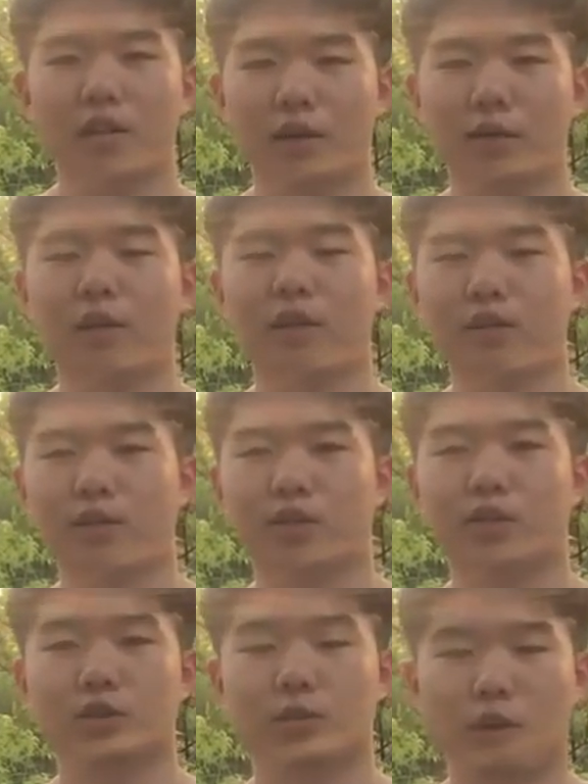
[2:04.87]
tougher
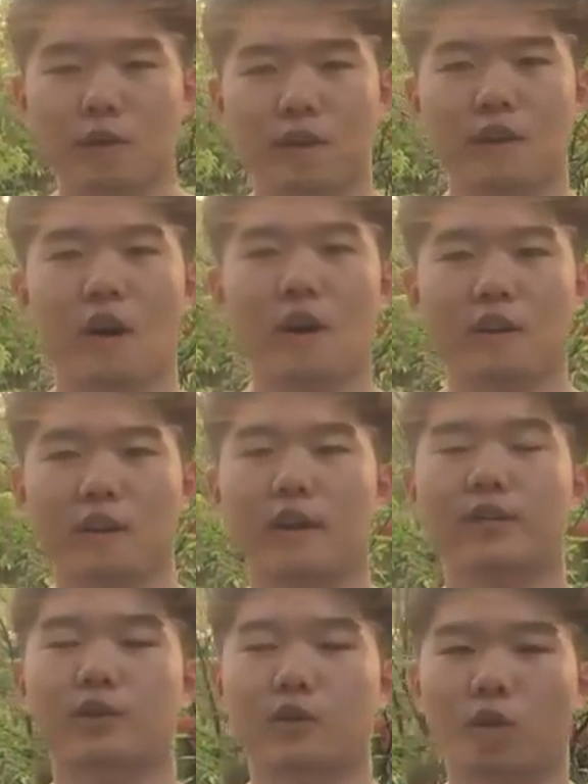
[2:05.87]
individuals both on and
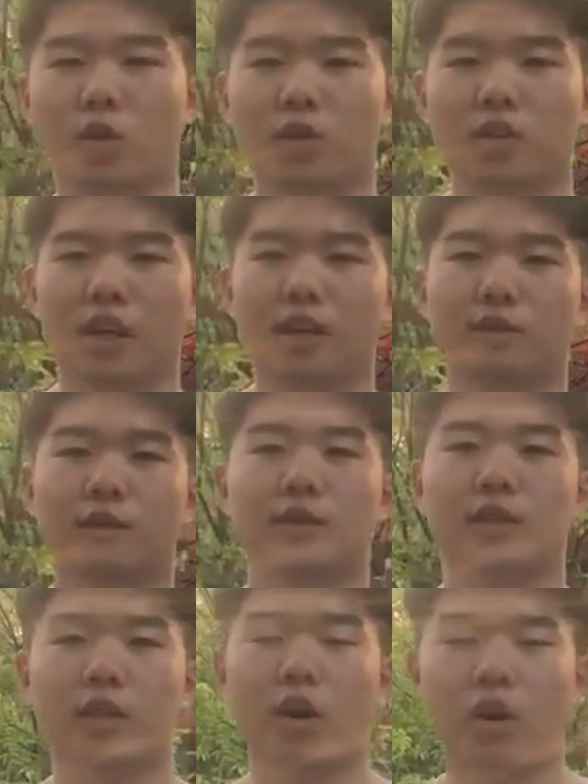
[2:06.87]
off the court, and we
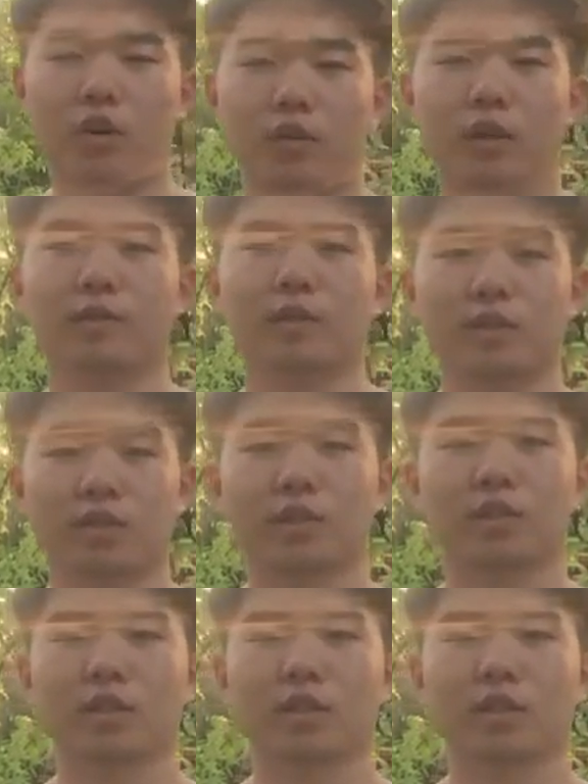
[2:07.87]
will all really miss you.